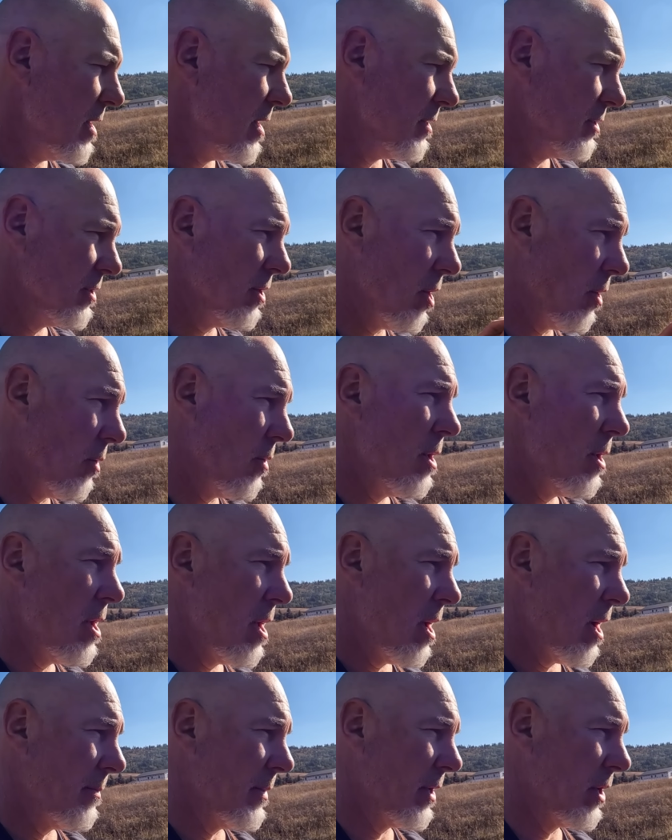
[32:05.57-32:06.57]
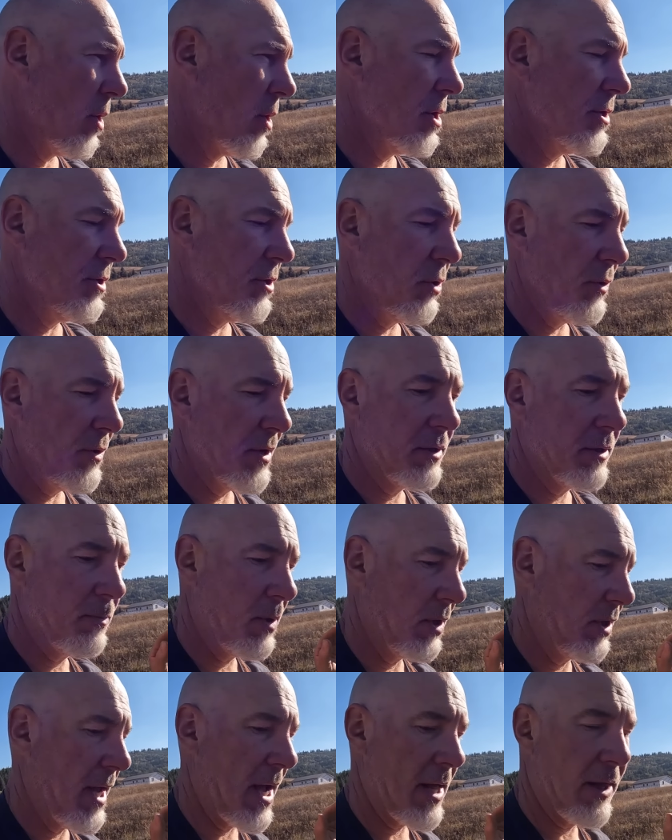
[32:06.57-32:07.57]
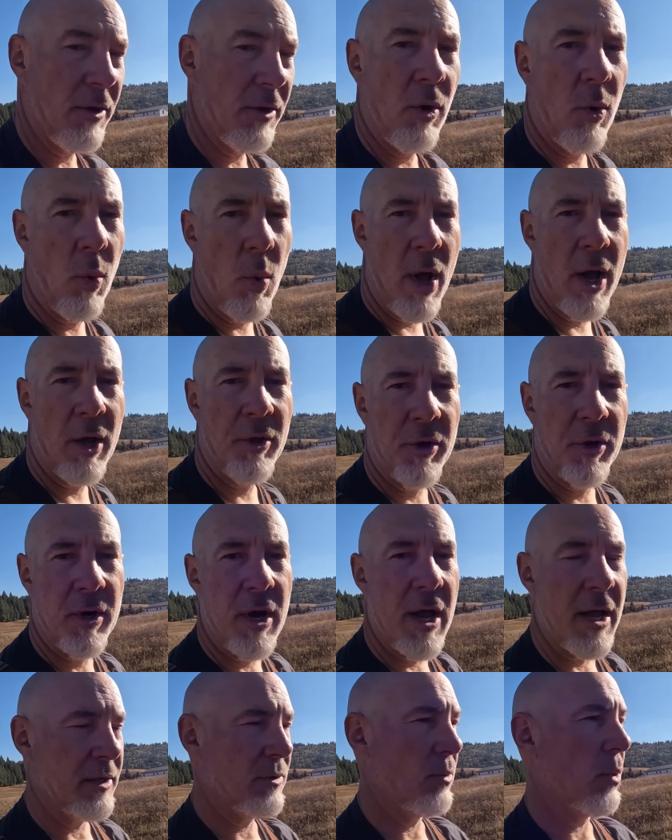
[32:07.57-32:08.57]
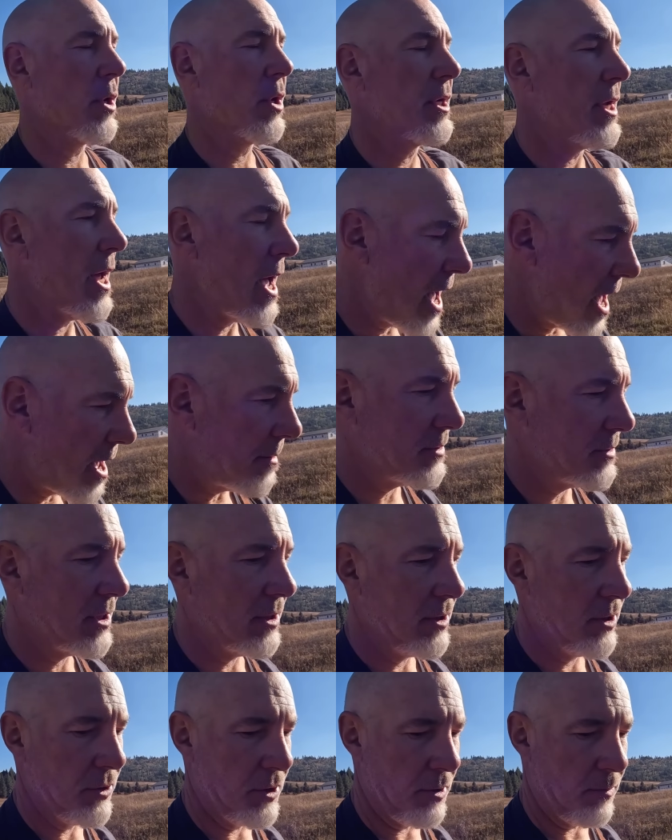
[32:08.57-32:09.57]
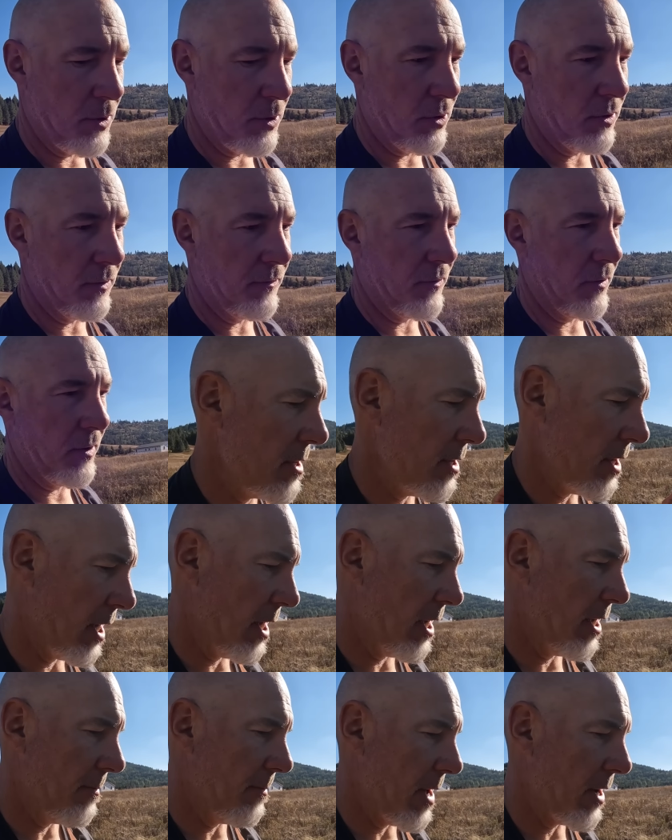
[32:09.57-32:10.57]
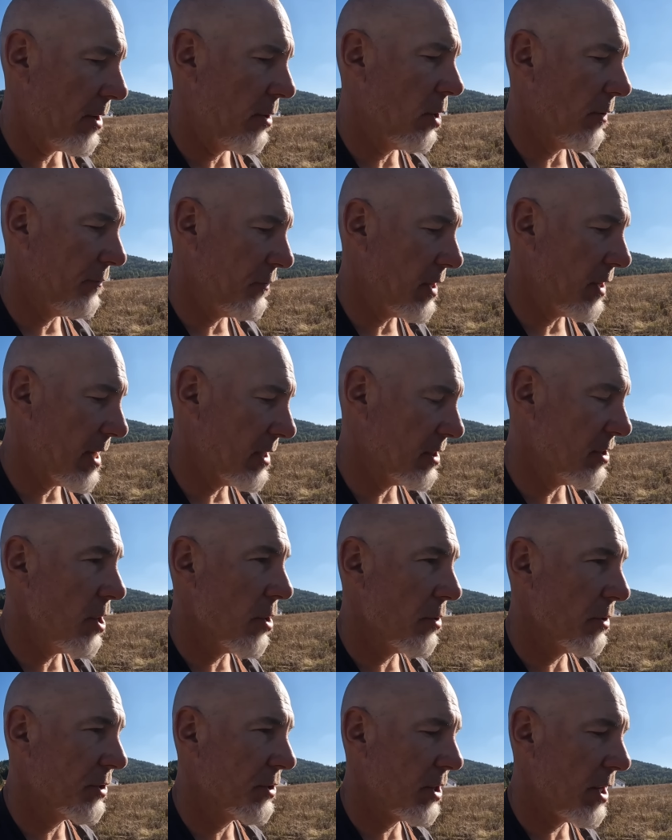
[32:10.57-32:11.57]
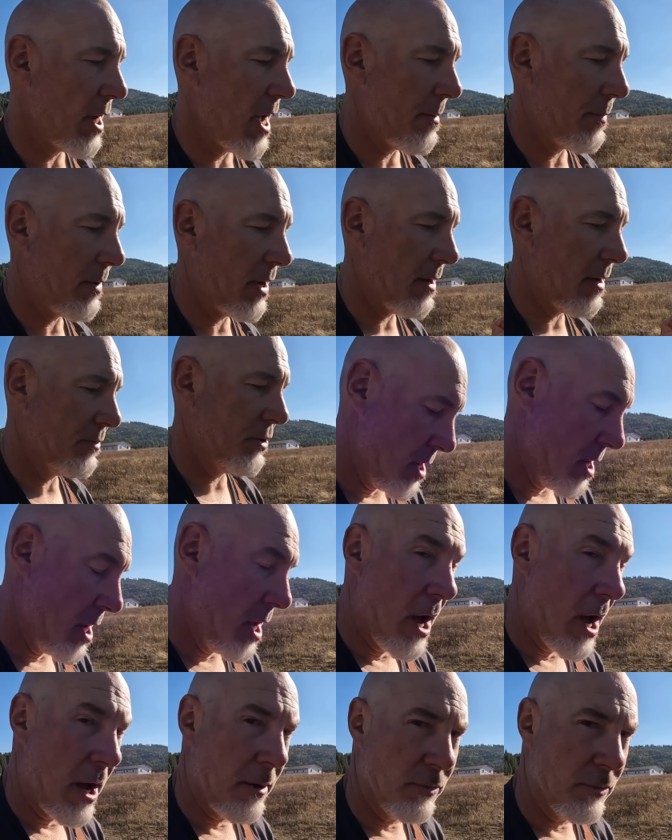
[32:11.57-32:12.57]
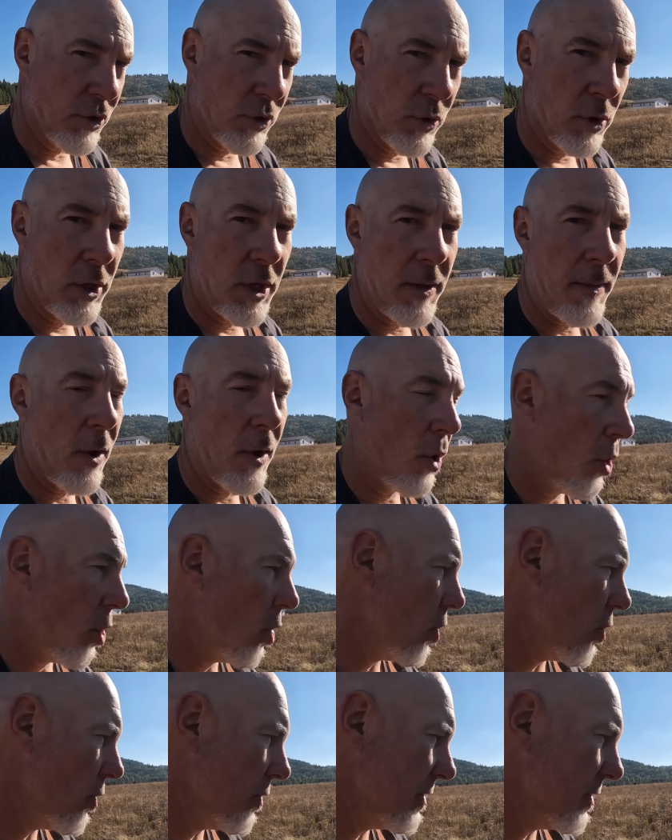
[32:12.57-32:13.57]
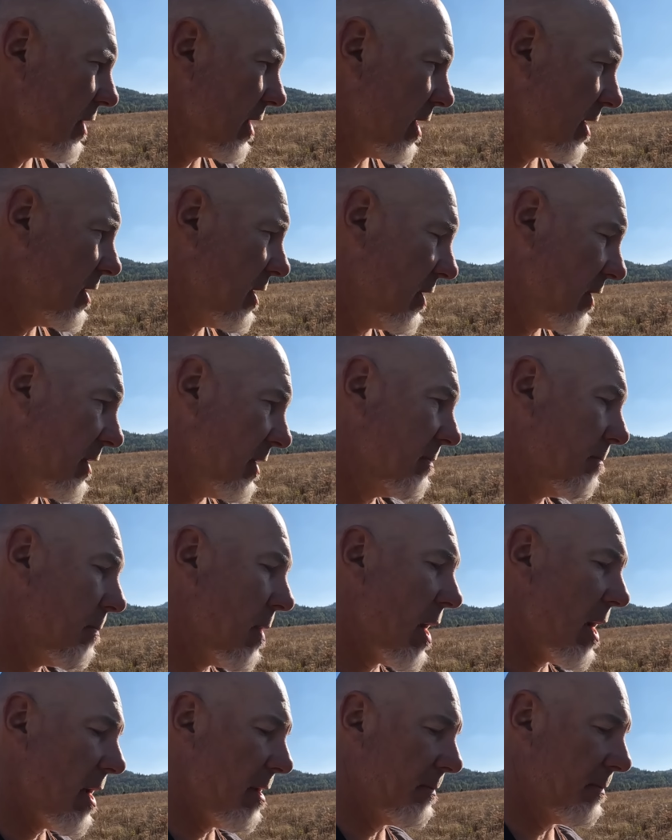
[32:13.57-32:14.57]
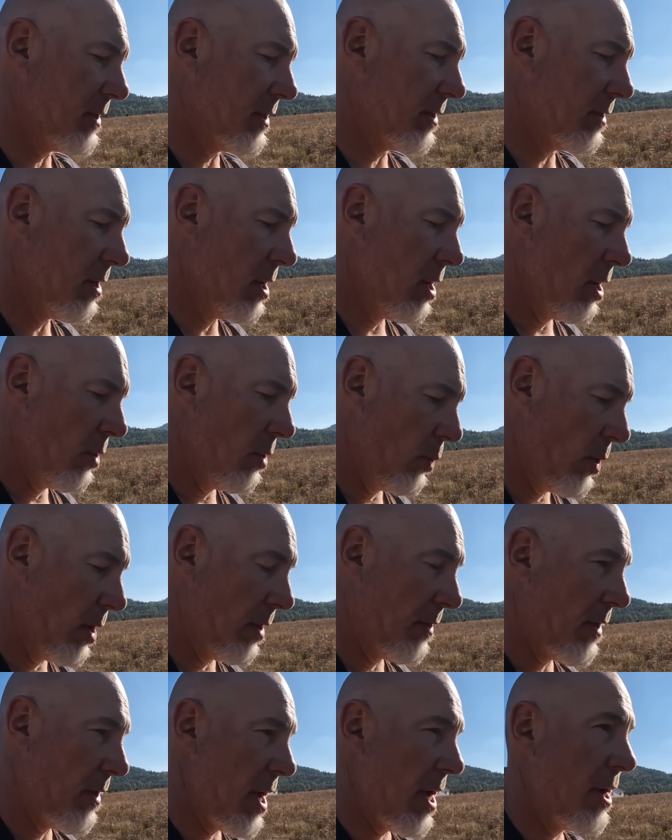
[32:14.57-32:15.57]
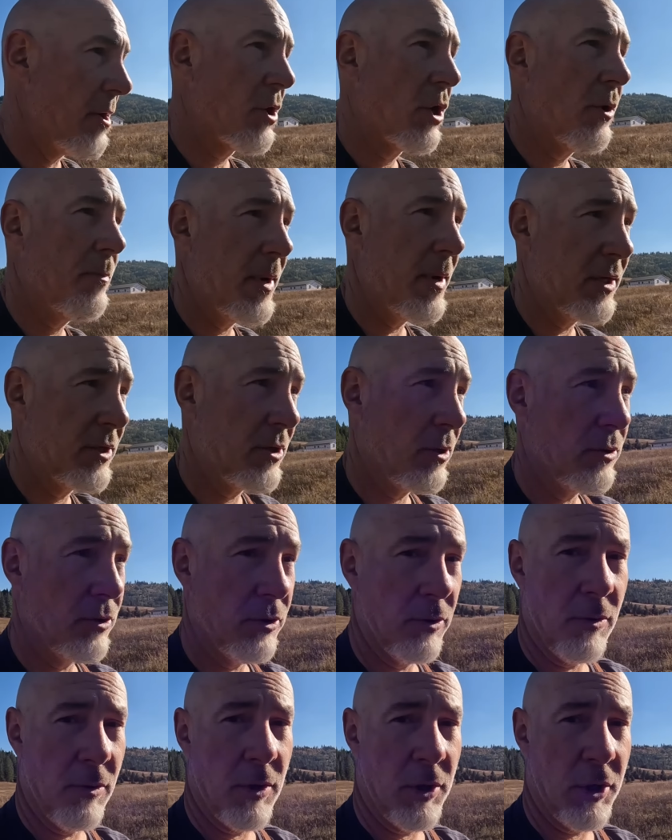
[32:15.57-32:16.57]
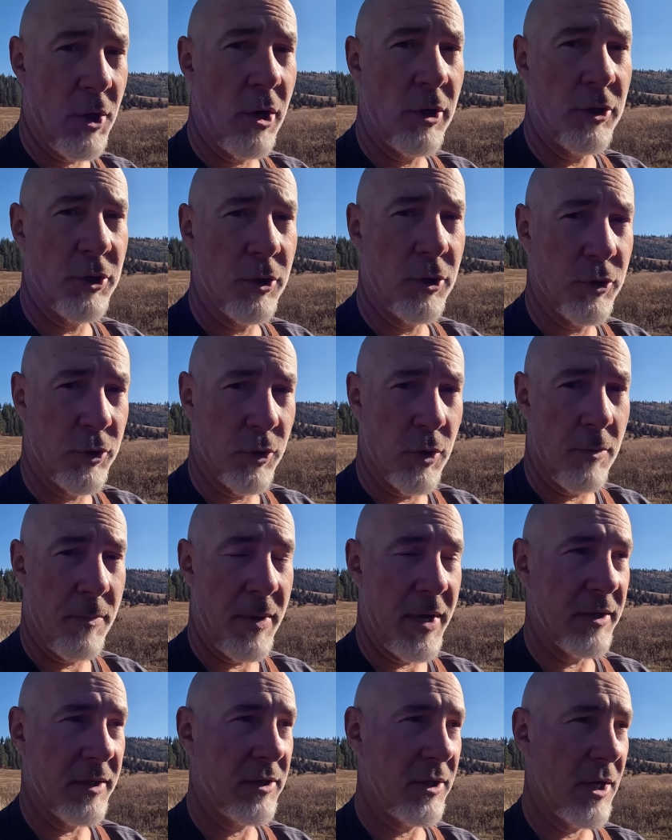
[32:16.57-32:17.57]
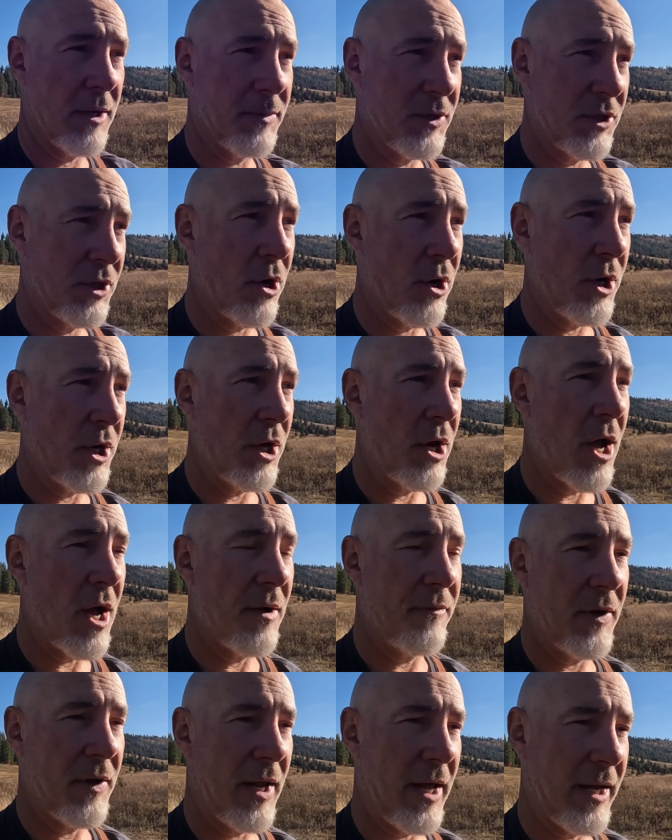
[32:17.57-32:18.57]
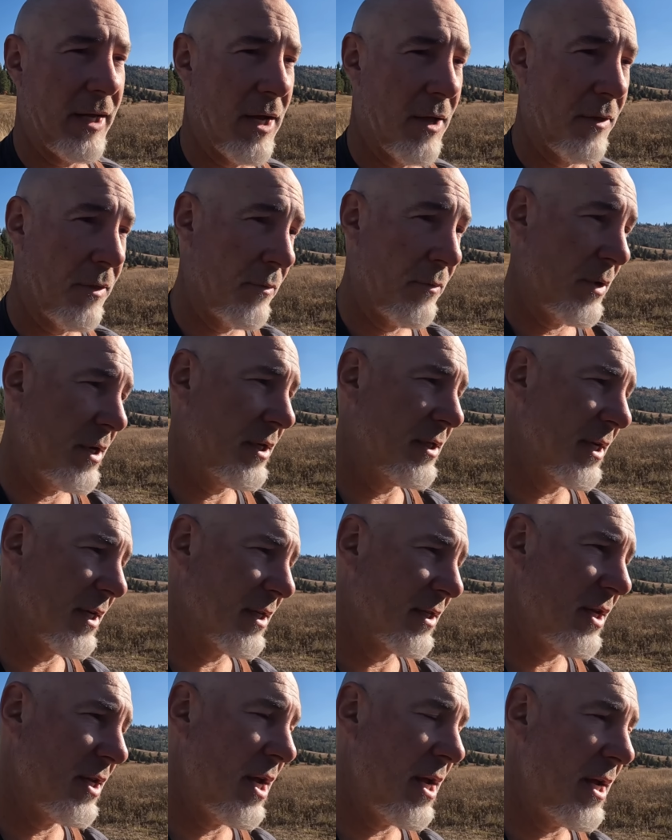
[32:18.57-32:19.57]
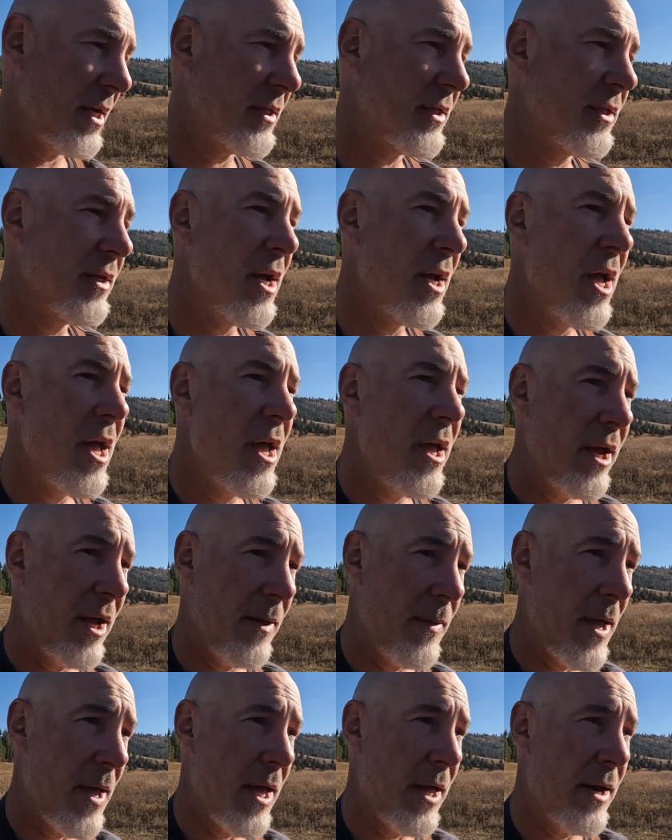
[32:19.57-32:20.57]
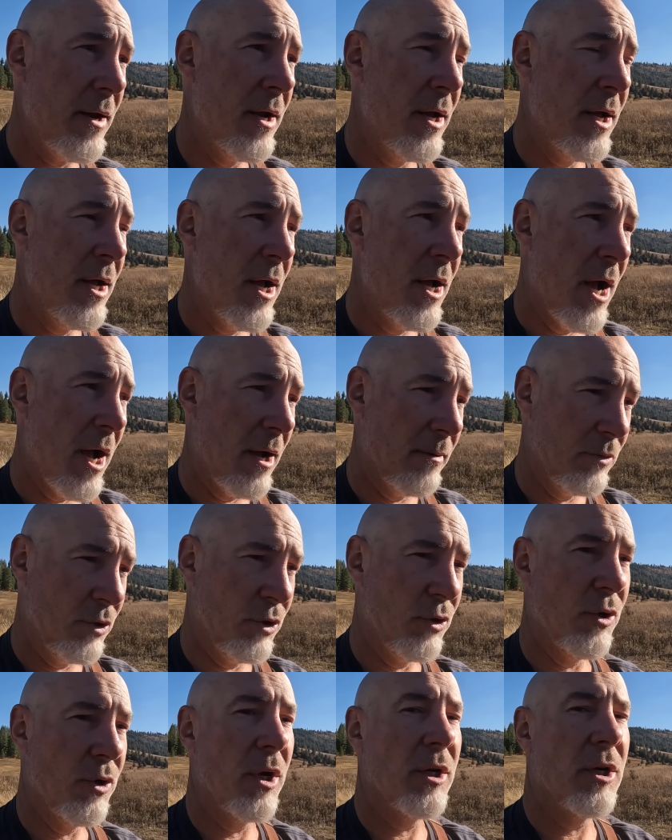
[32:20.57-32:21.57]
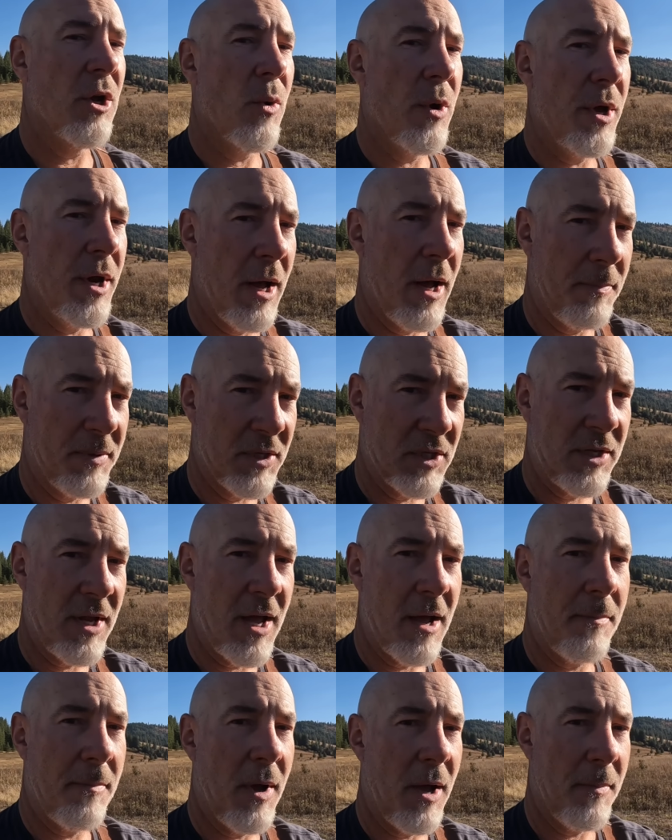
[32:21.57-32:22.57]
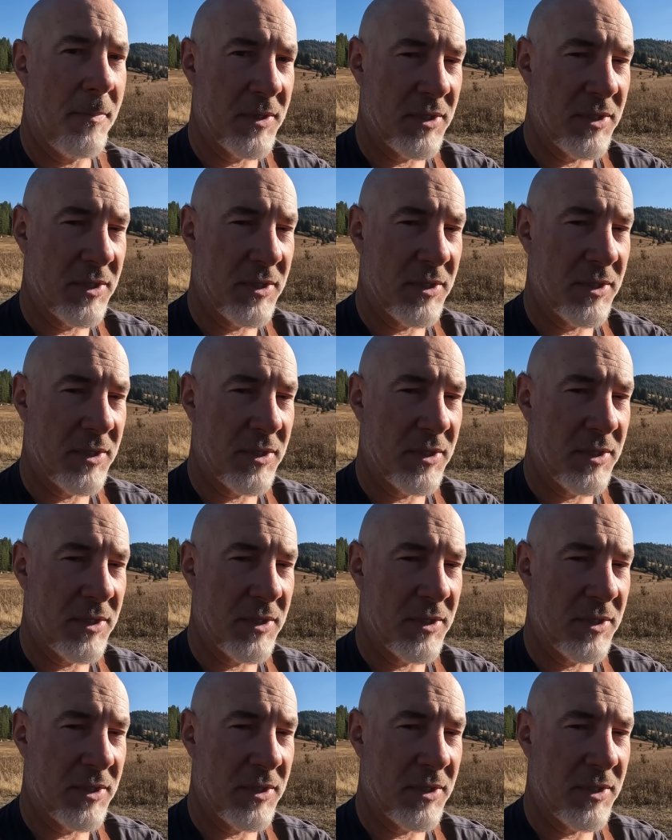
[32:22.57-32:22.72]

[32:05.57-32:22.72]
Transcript: So I'm gonna go ahead and do this, but that little welder has worked absolutely beautiful. I don't know if you guys noticed or not, but I'm drilling the holes into these pipes with incremental larger drill bits. So I'm starting off at like a 3/16, and then I'm going up a step, up a